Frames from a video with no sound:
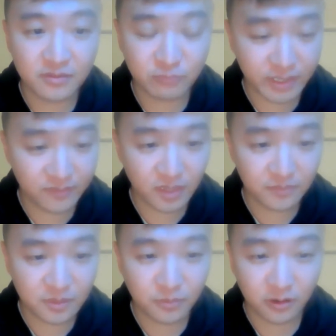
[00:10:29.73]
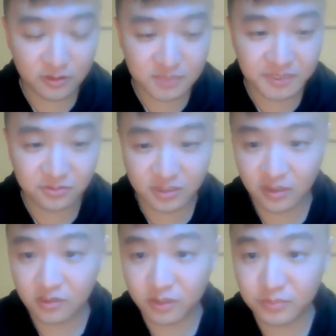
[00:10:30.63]
three of them, markers, pencils, and
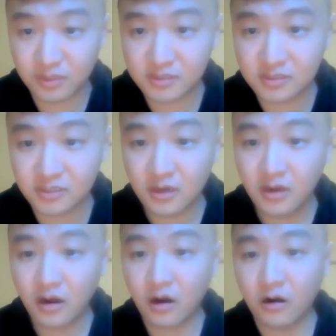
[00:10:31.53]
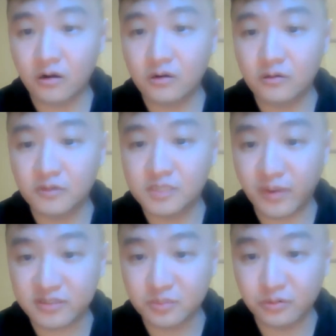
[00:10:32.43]
coloring books, are
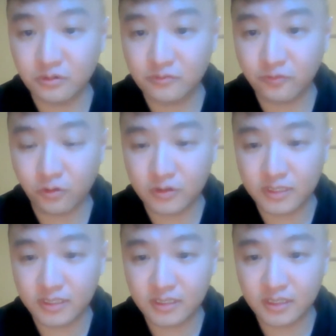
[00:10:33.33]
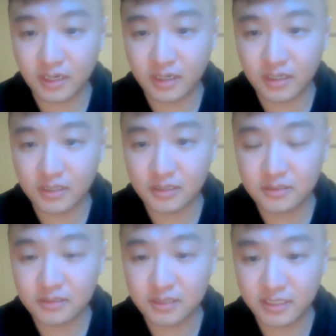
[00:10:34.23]
responsible for the
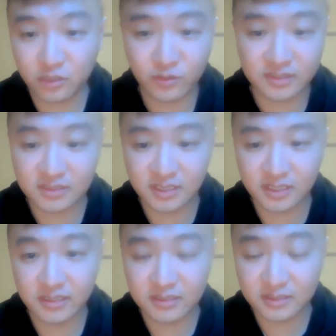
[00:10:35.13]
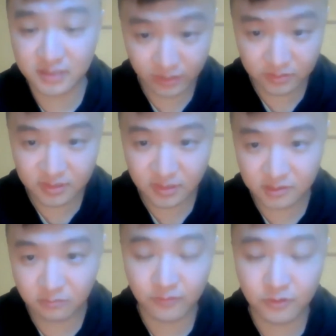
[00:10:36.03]
decrease in sales
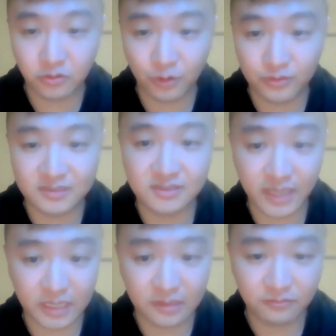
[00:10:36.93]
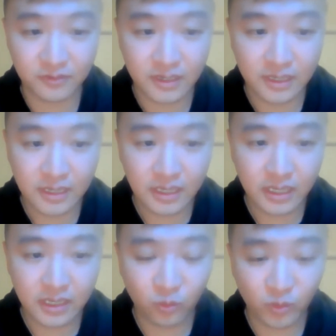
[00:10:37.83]
because revenue growth is negative,
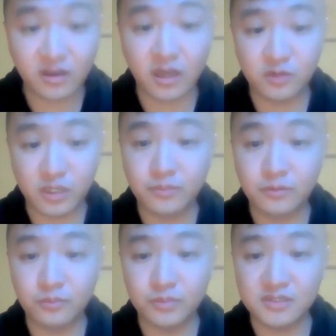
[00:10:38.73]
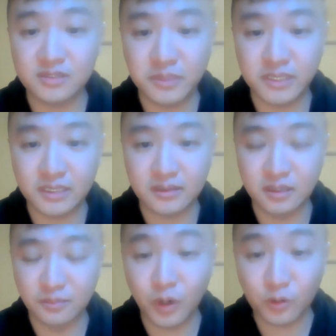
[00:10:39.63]
and with coloring books being
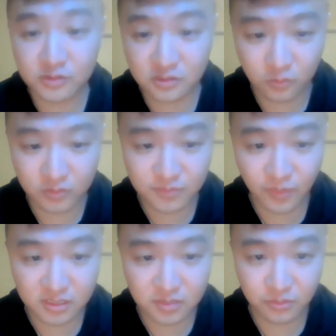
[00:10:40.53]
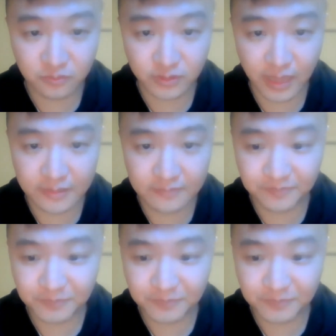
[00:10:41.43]
the most responsible for that.